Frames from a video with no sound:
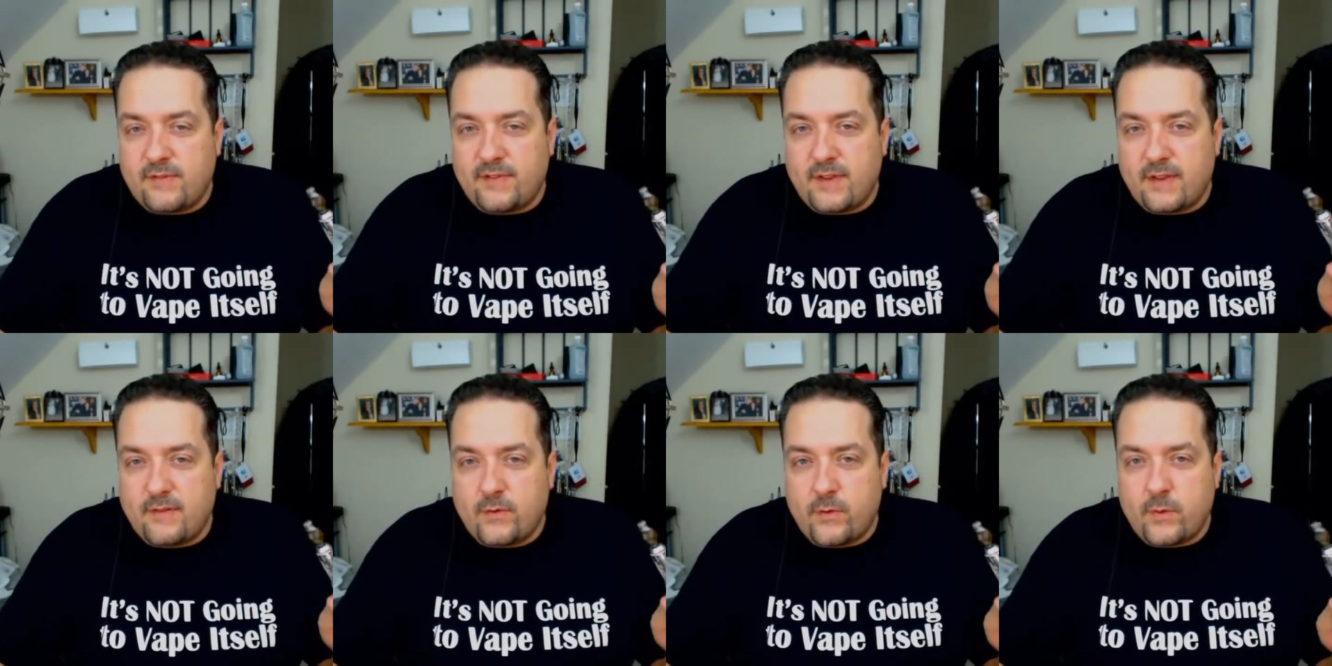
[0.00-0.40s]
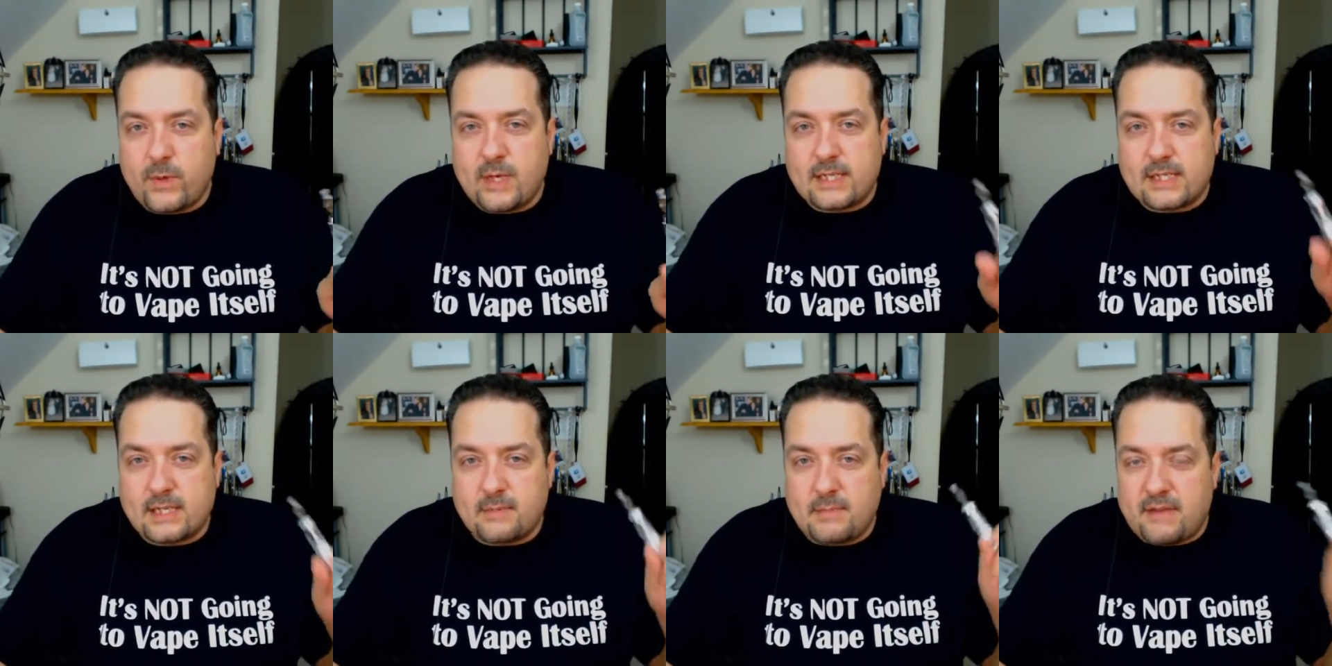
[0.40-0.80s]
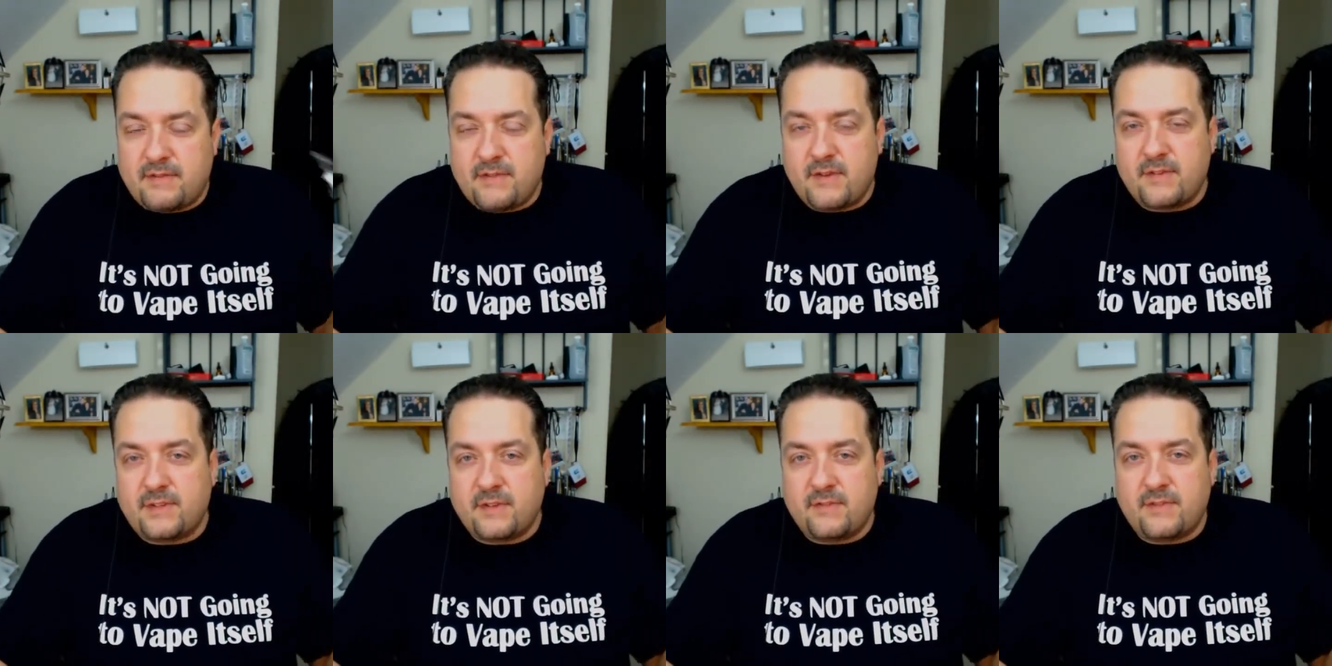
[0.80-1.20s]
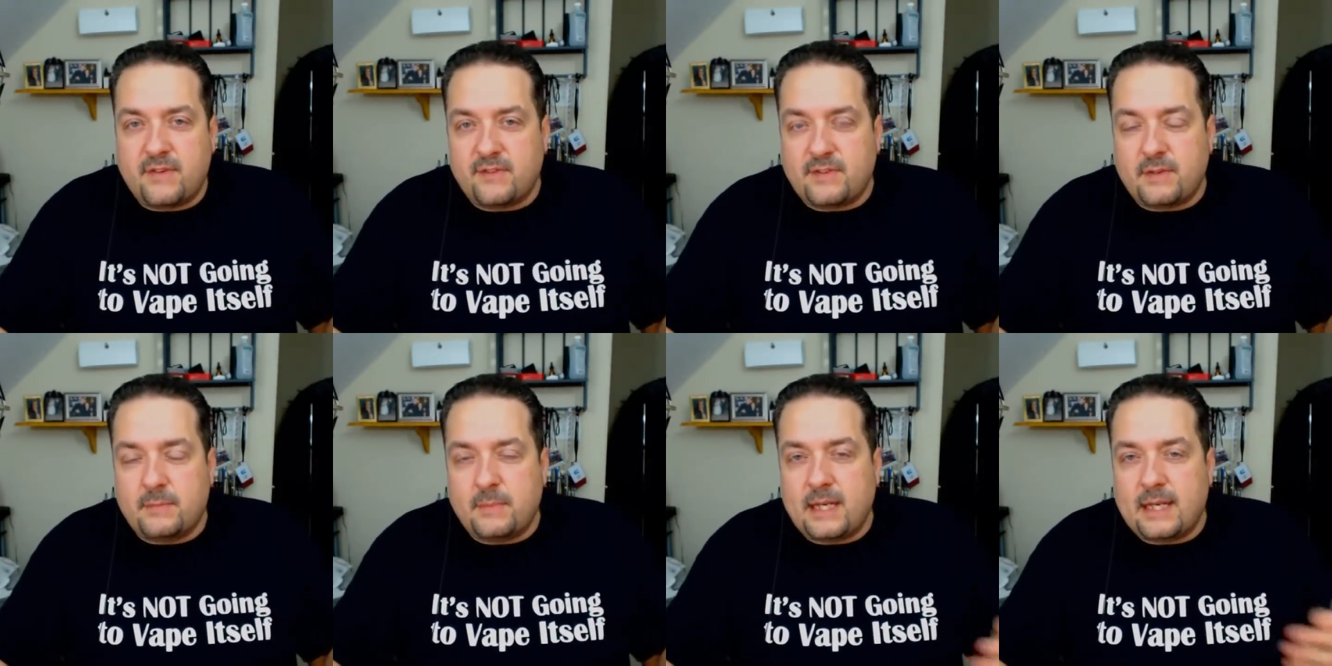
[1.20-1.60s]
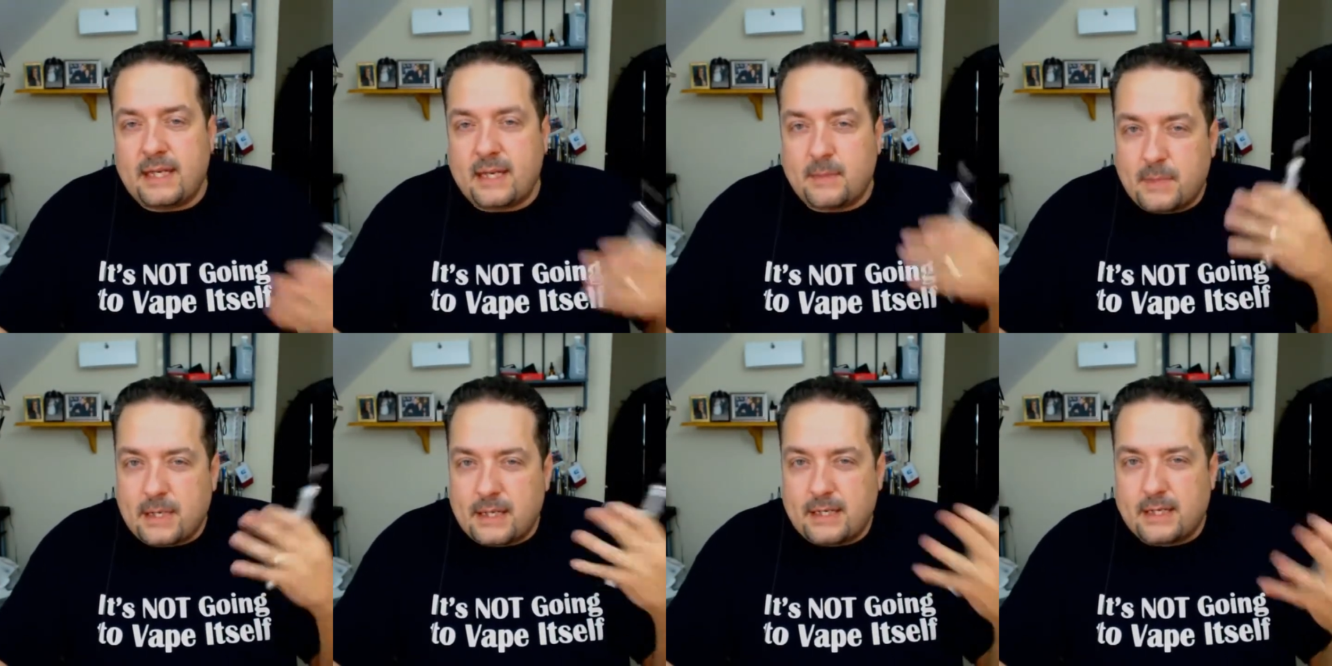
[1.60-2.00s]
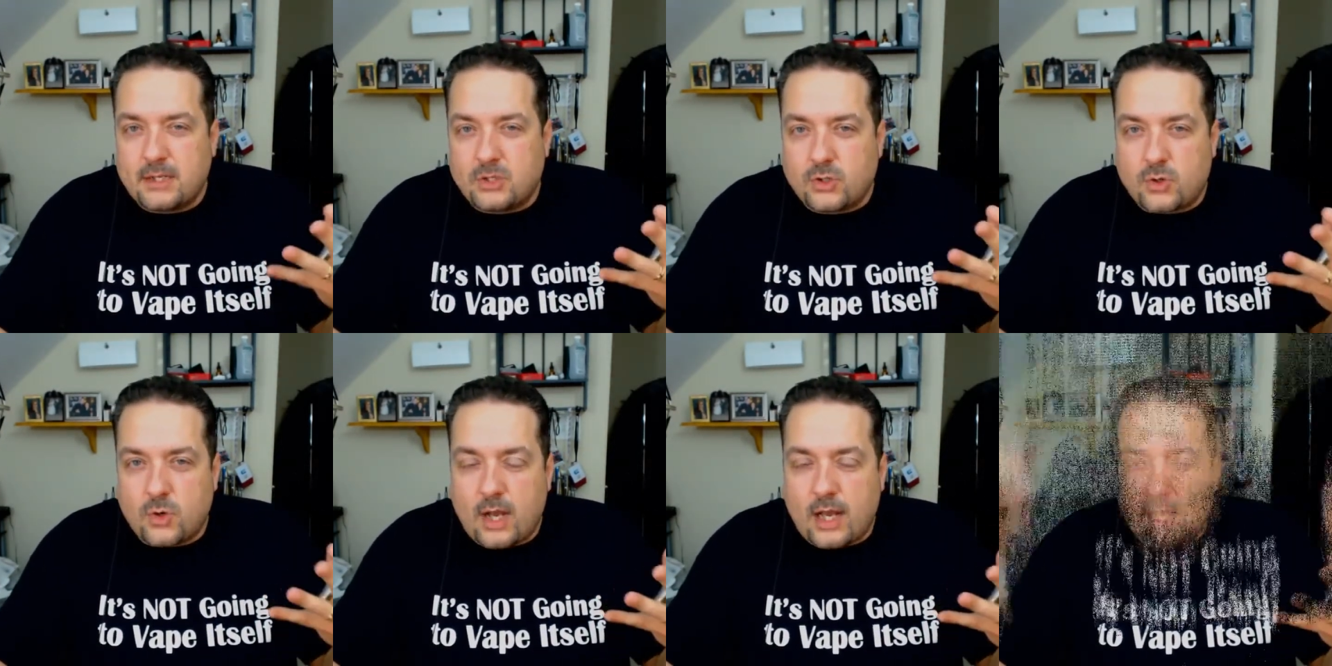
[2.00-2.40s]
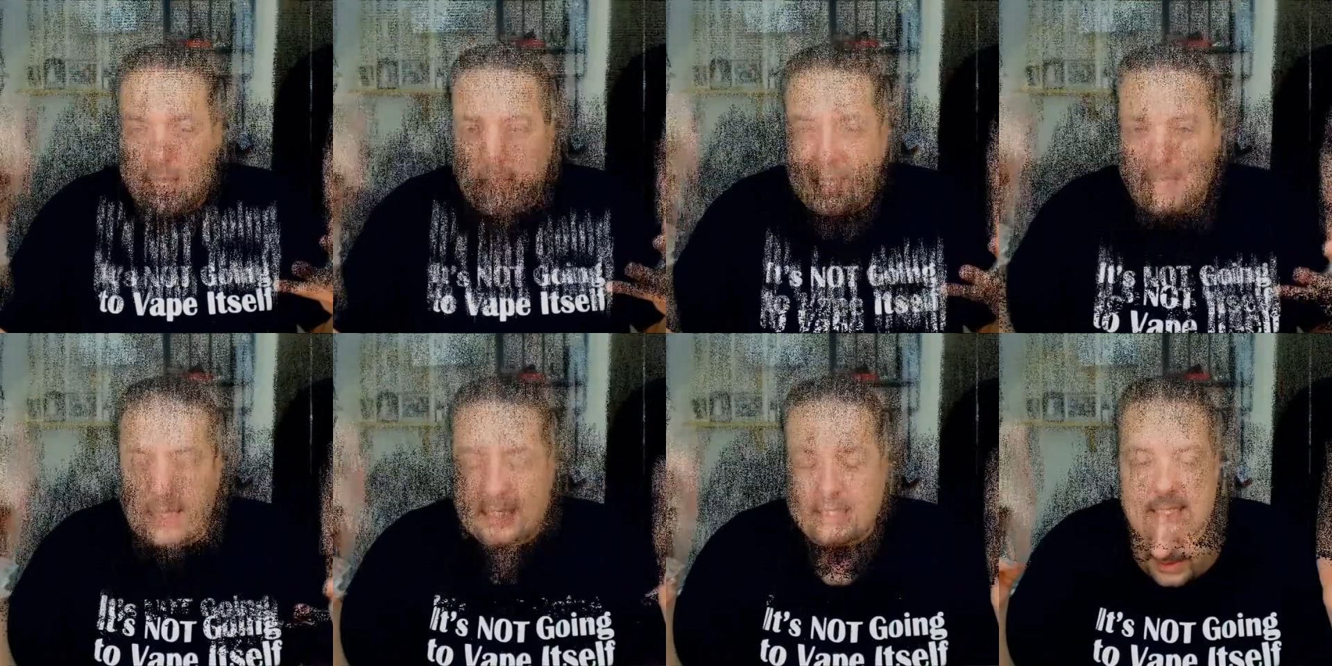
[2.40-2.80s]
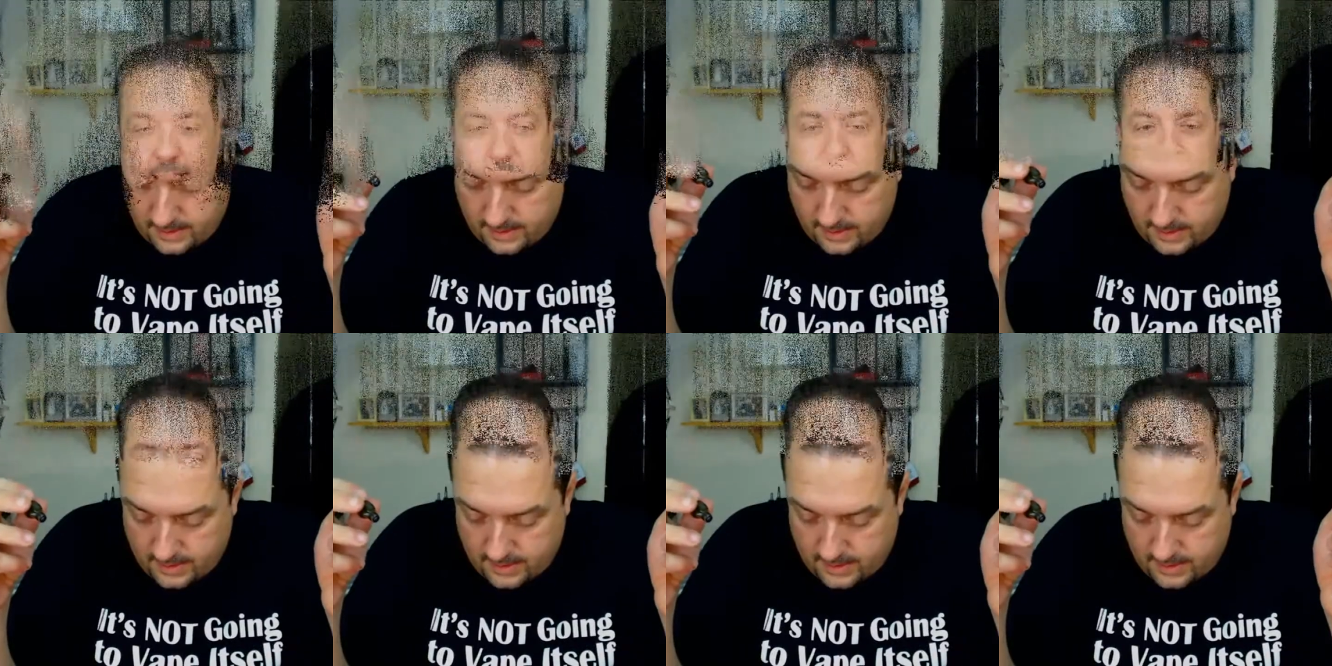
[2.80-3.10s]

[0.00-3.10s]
flavor wicks in my 50-50 blend, I'm getting a dry hit.